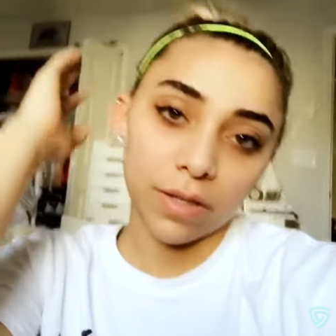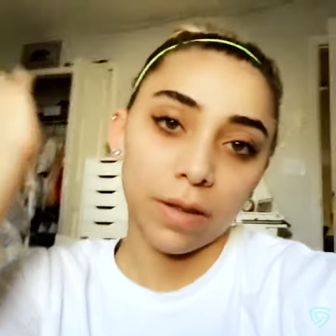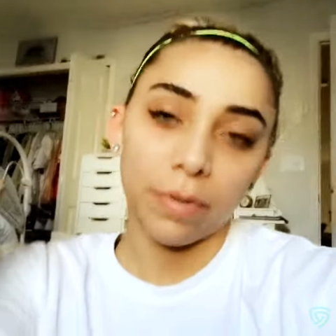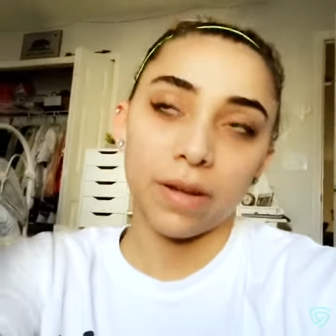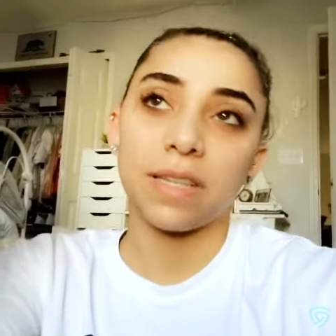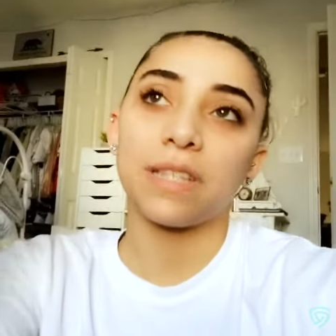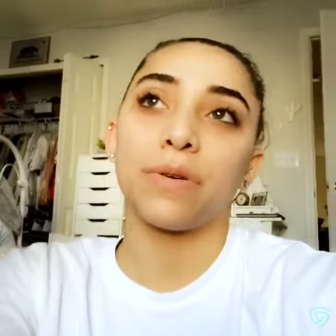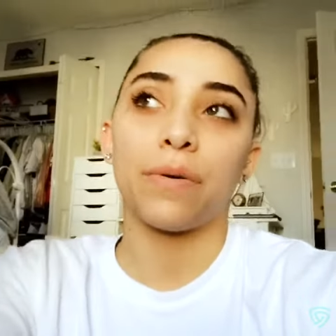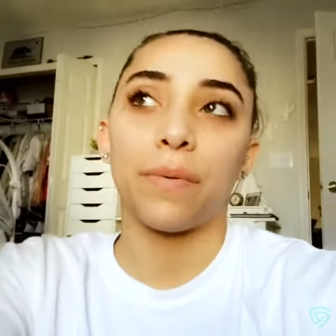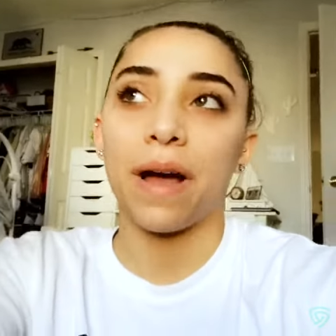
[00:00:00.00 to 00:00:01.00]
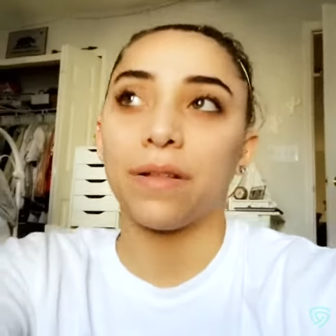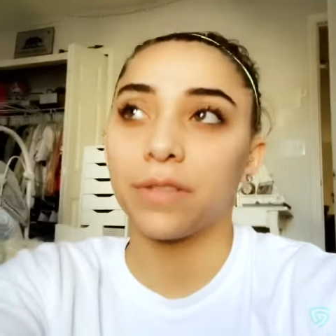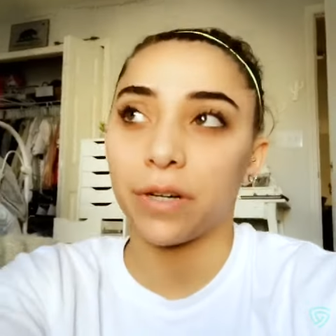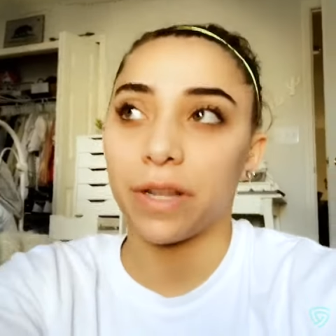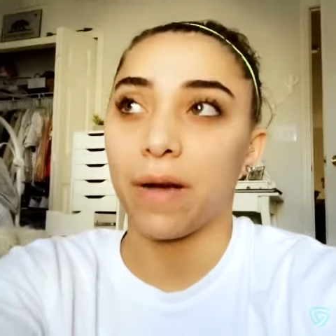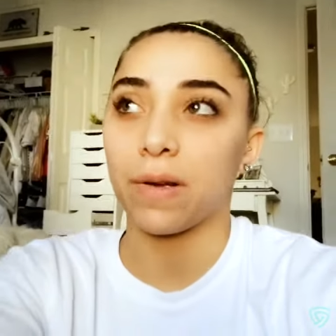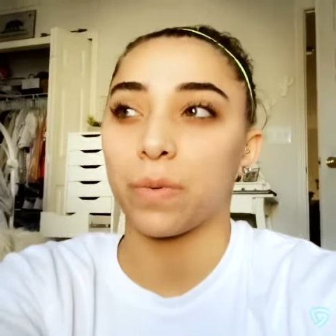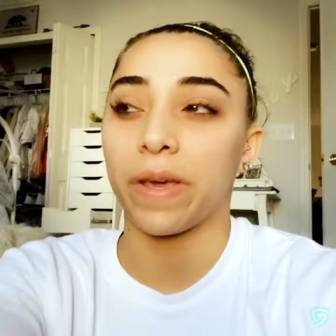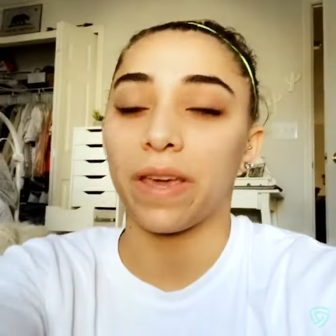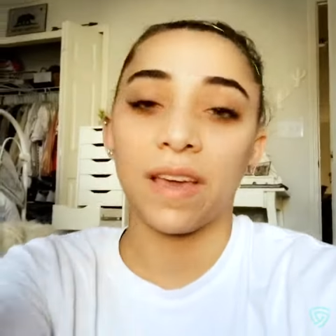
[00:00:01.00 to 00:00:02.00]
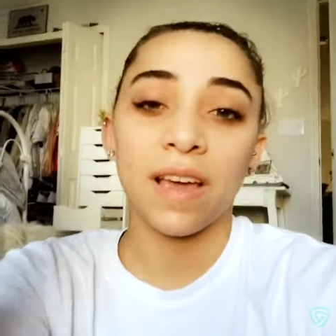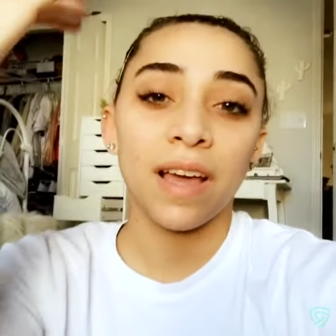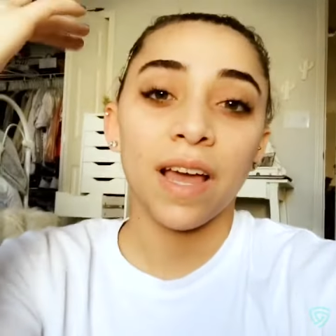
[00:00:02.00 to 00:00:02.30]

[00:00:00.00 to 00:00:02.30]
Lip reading: So that brings it to around 30 hours a week.